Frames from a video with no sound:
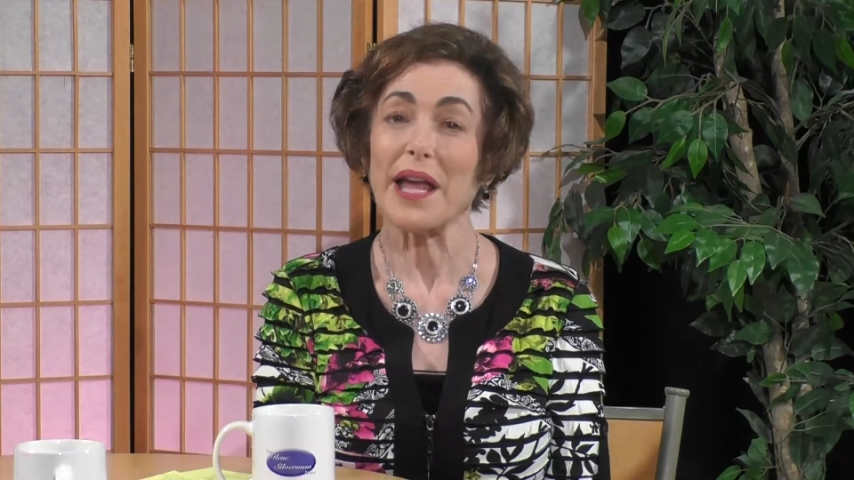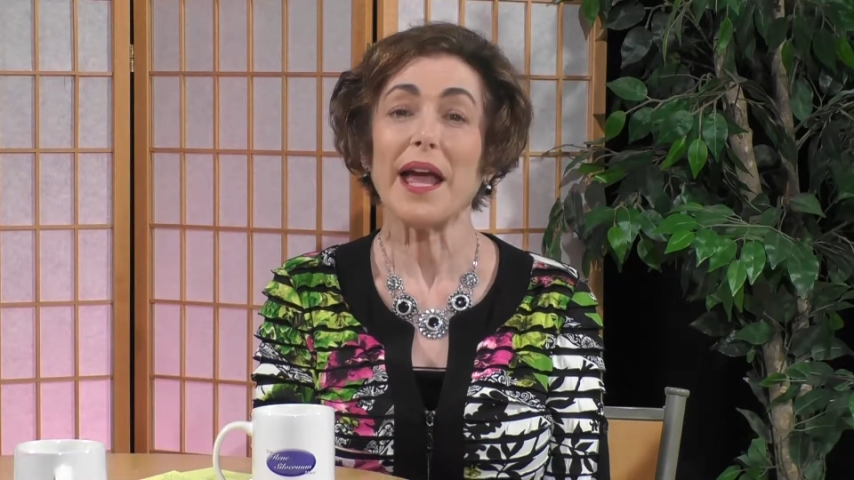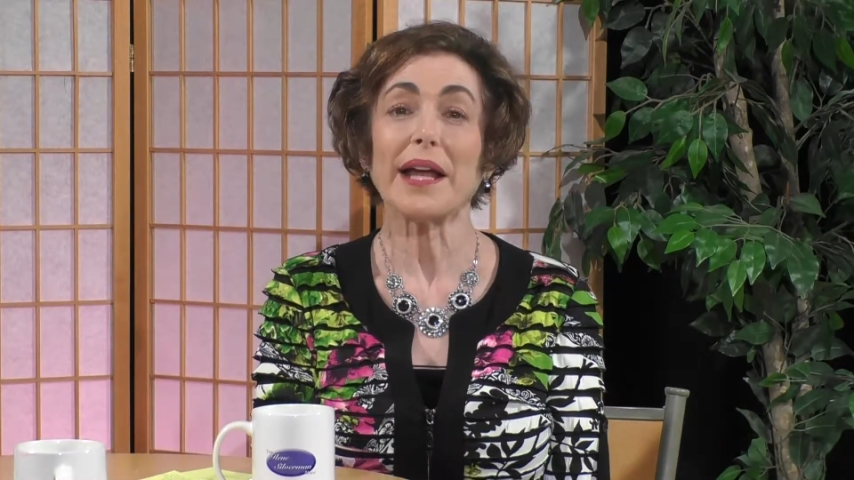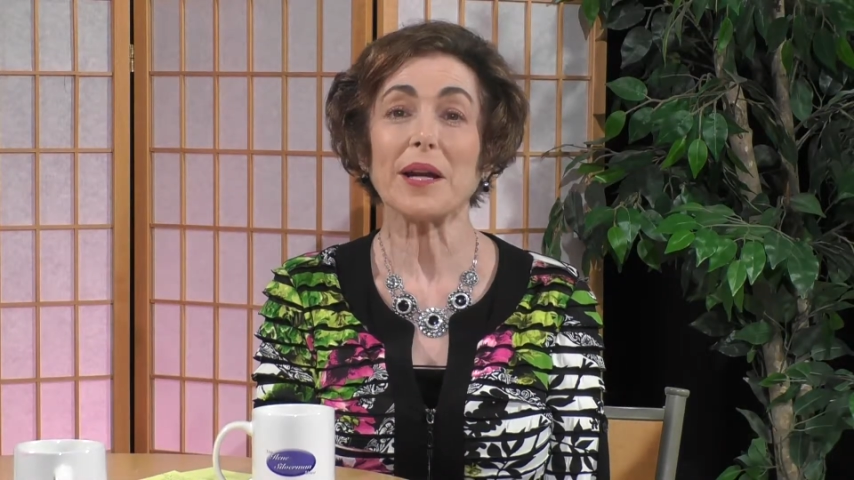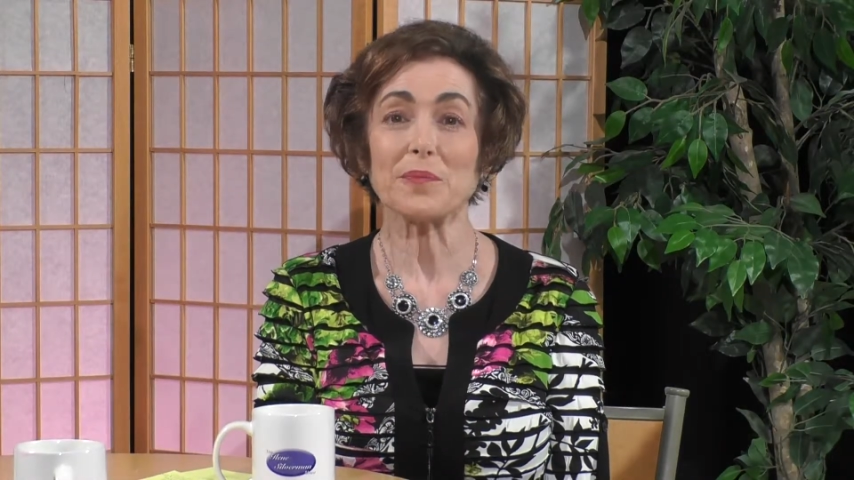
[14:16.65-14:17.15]

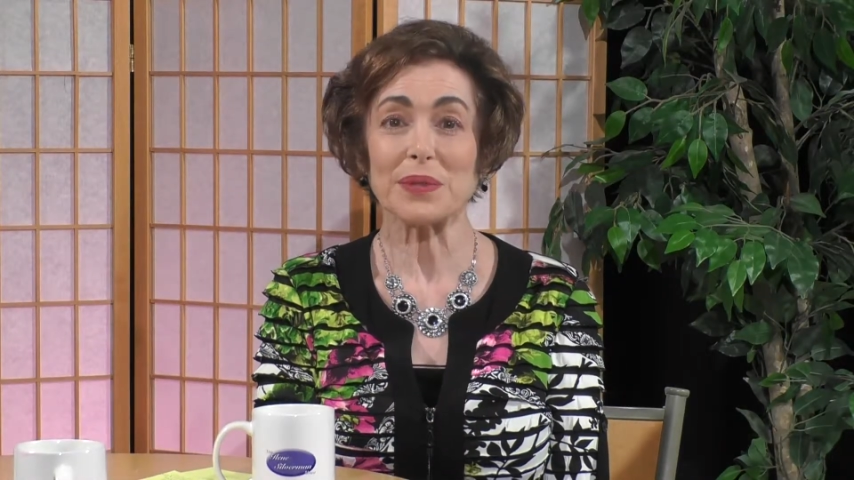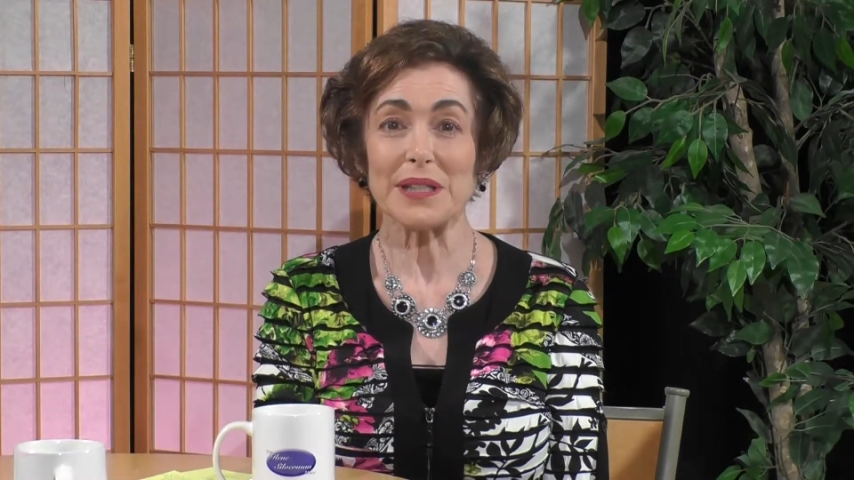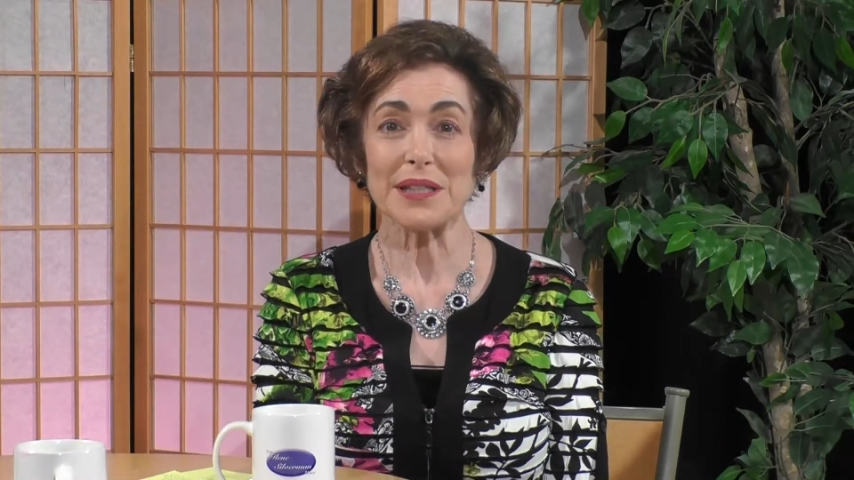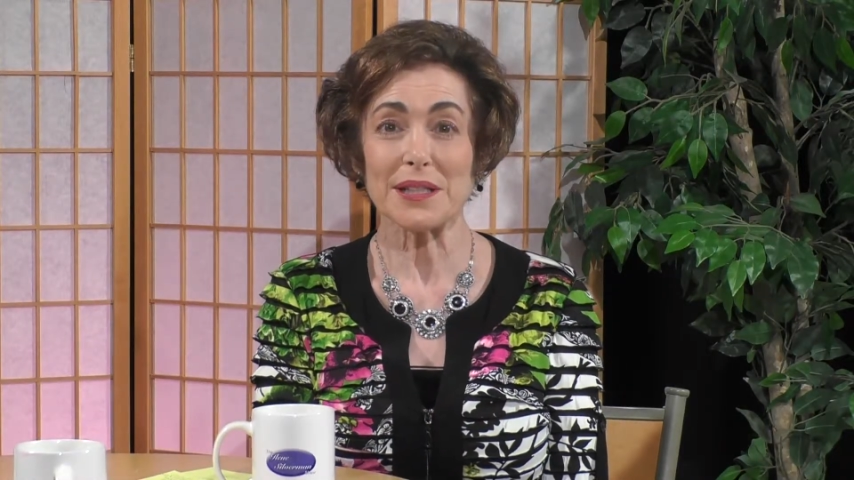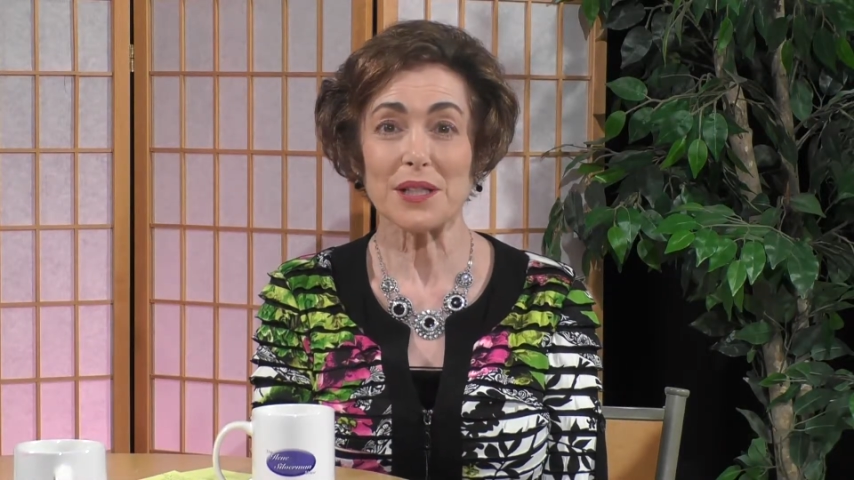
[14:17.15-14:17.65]
and I'm
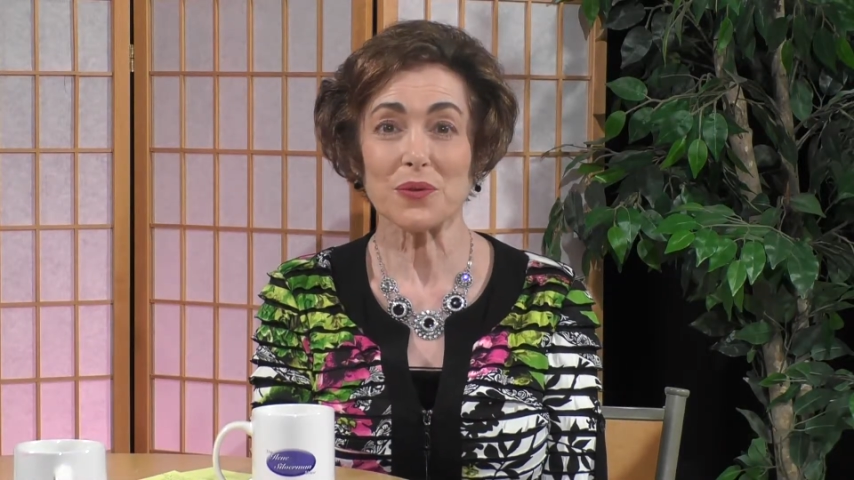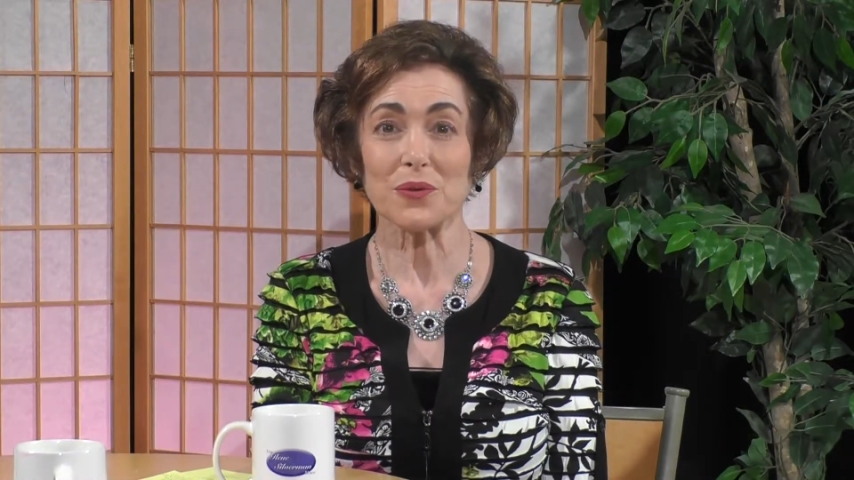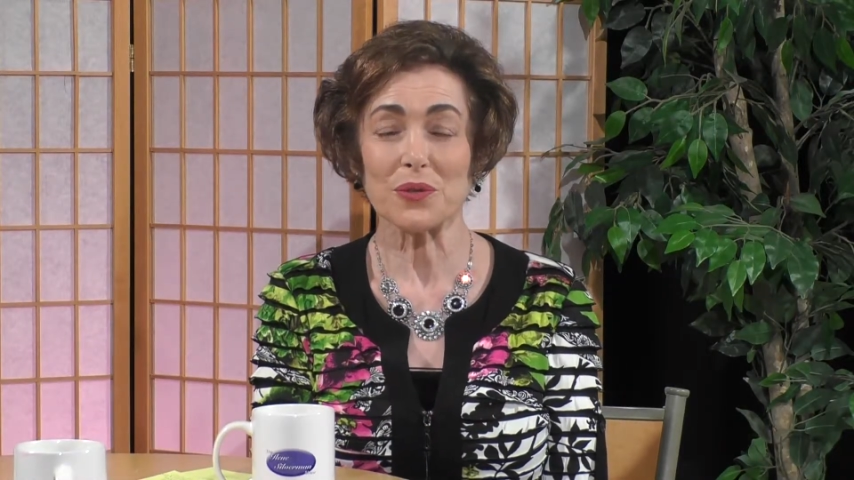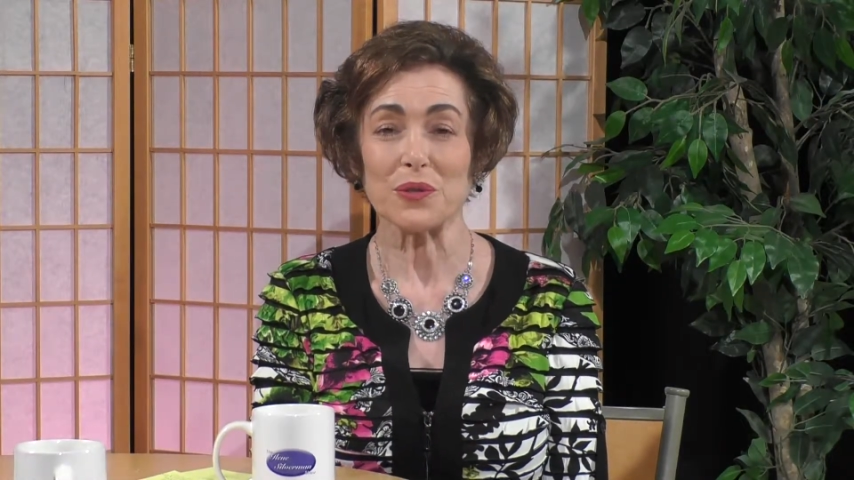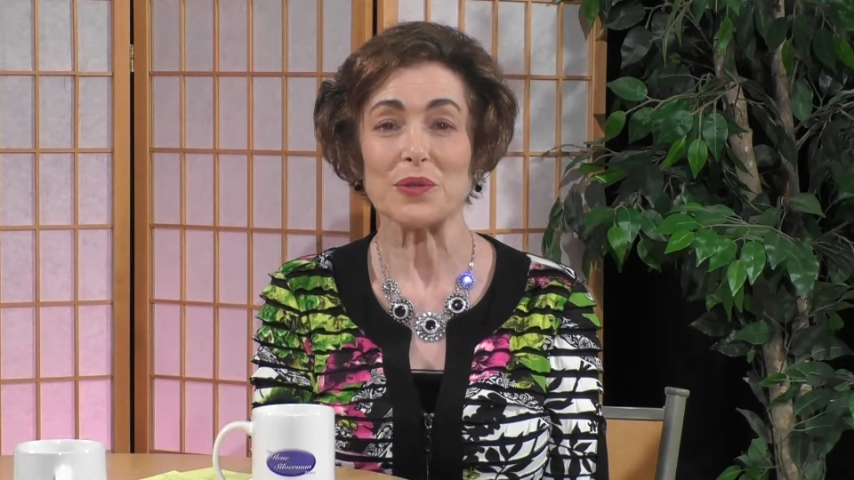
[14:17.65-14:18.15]
pleased to
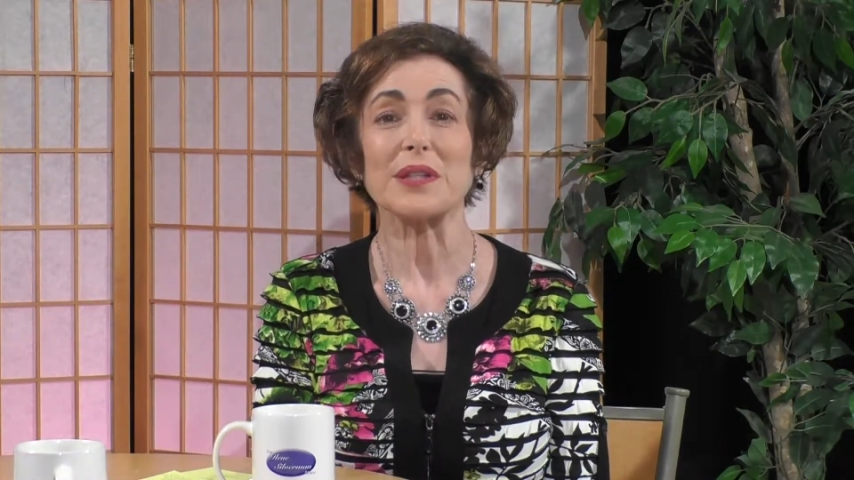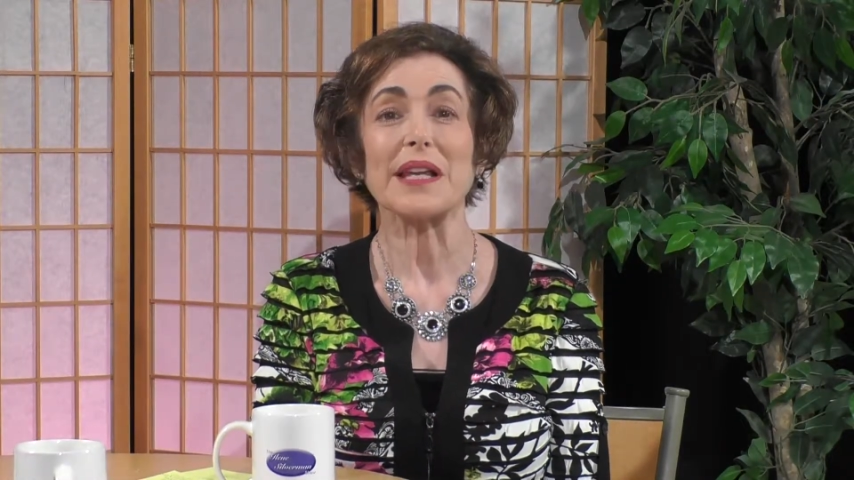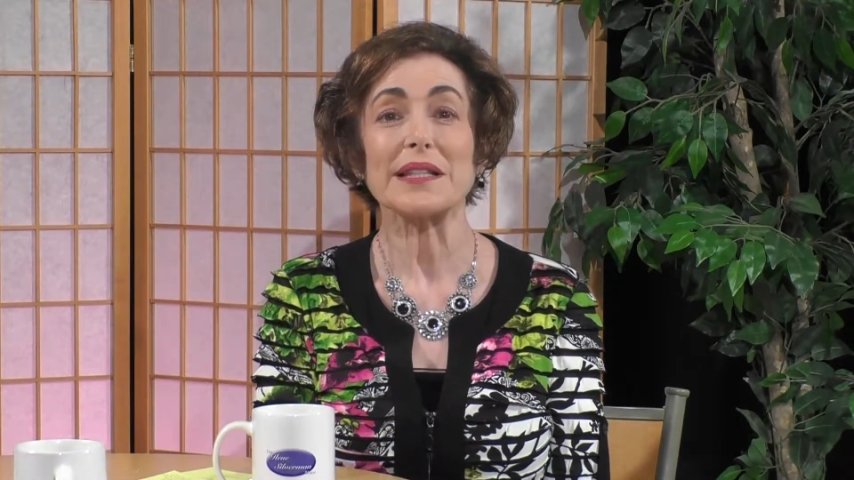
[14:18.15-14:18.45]
introduce